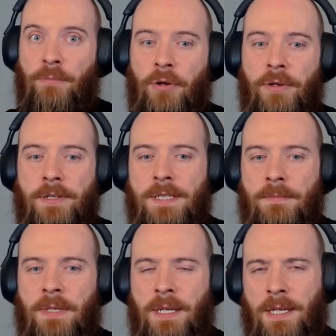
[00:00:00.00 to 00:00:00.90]
the product
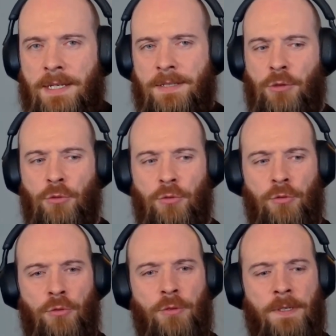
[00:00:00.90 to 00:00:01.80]
team,
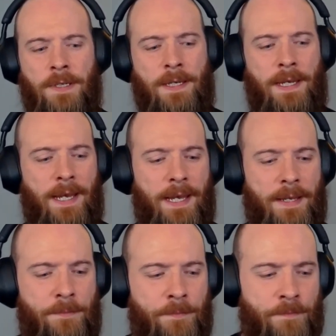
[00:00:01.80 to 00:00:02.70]
to
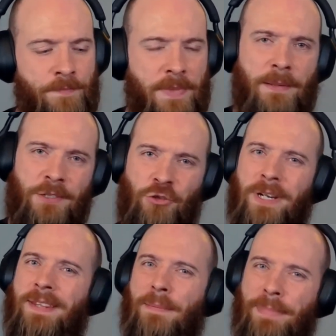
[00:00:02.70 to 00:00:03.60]
um,
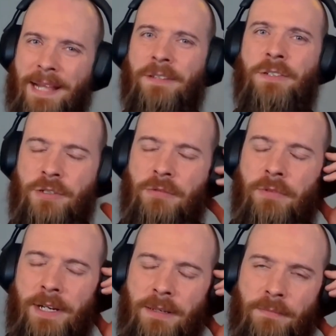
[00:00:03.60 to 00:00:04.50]
strike that balance,
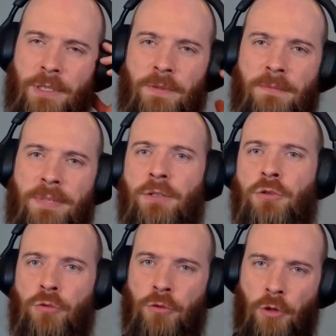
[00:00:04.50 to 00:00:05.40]
right, between being
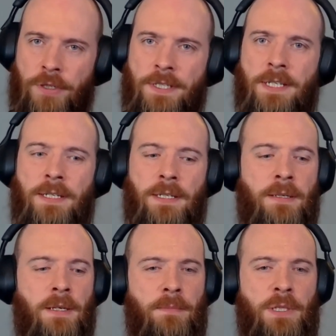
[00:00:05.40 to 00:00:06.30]
too
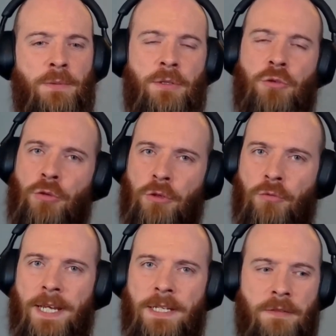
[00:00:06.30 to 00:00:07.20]
noisy, between too
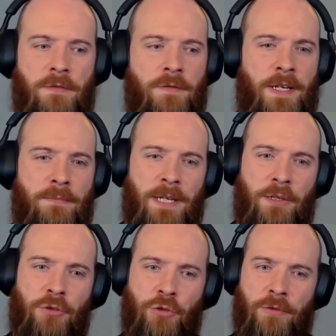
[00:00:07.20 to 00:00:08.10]
aggressive, and
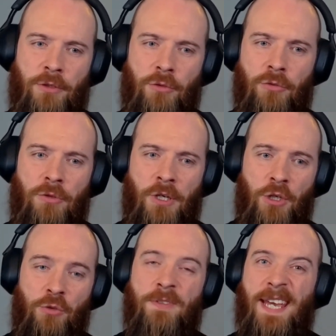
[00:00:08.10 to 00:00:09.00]
making sure that you
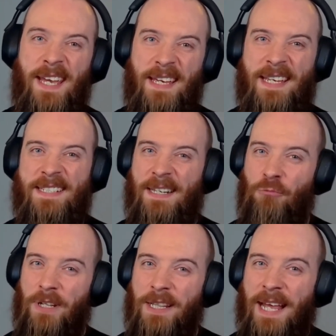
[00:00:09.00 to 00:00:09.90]
get as
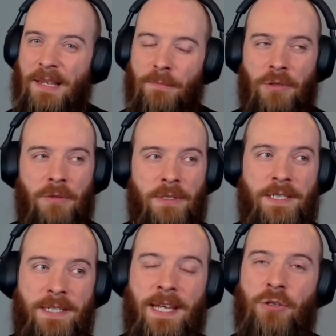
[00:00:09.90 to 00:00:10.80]
reliable a
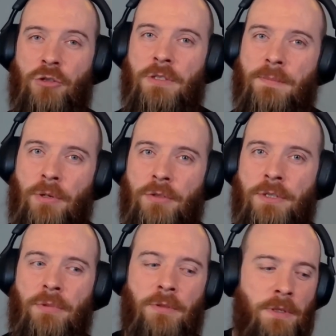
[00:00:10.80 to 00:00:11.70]
detection as
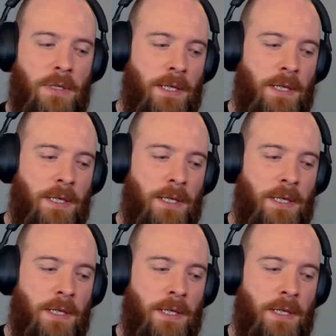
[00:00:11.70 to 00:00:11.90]
possible,